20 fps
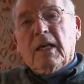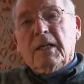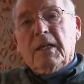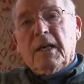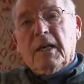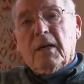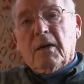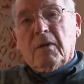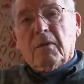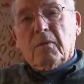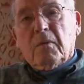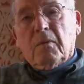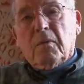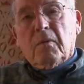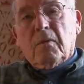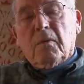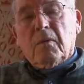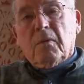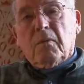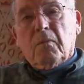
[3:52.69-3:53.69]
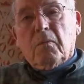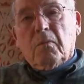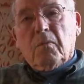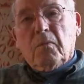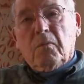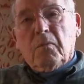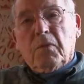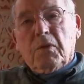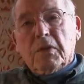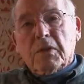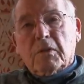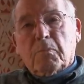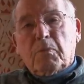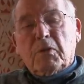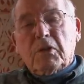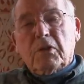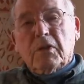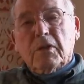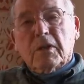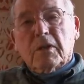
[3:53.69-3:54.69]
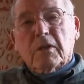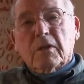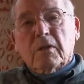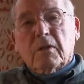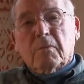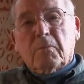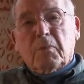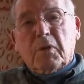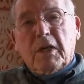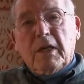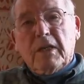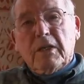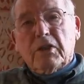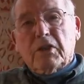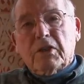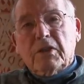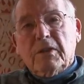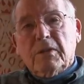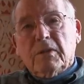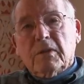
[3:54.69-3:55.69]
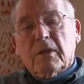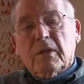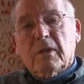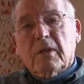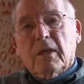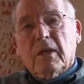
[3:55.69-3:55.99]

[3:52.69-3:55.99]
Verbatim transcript: Now, this particular patient,